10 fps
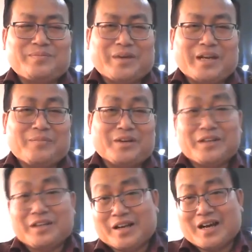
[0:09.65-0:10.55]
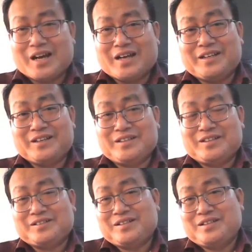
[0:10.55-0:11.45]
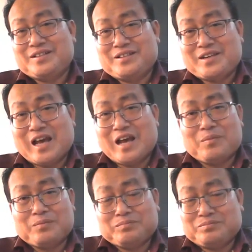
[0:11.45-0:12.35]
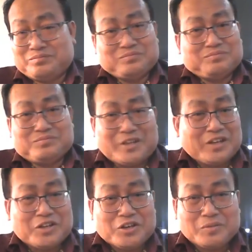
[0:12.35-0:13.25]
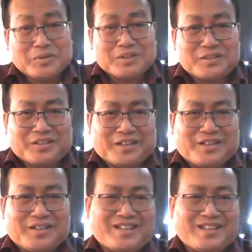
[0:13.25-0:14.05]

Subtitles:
But I'm not in the garden. I'm in the university.